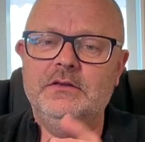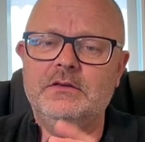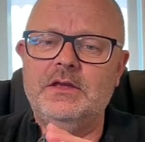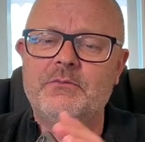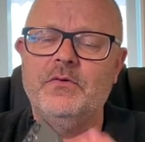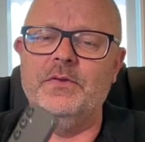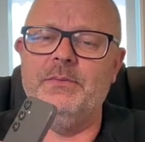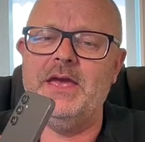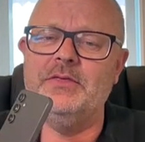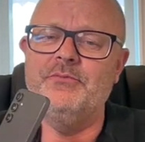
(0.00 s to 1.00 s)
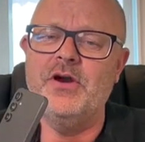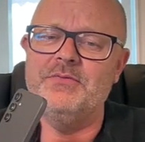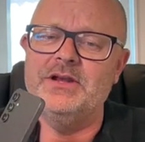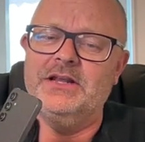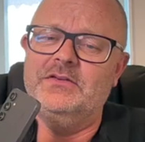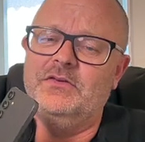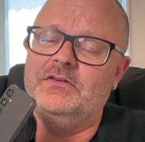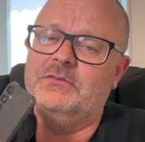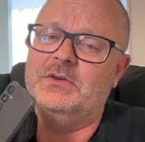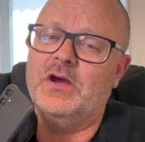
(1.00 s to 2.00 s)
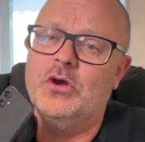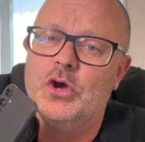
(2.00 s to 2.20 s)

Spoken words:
camera on the back, the primary lens first. Here we go.